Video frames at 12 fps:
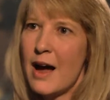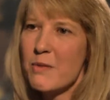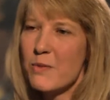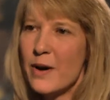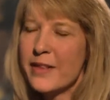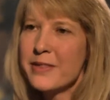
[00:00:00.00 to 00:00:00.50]
I
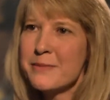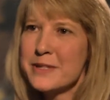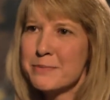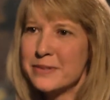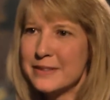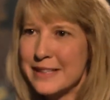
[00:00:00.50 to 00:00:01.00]
want them
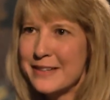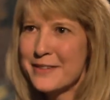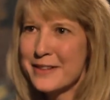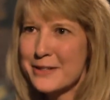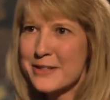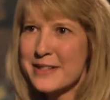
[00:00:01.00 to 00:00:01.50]
to believe
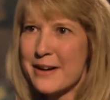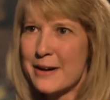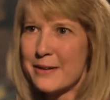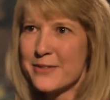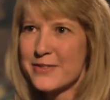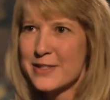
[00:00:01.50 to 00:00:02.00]
in themselves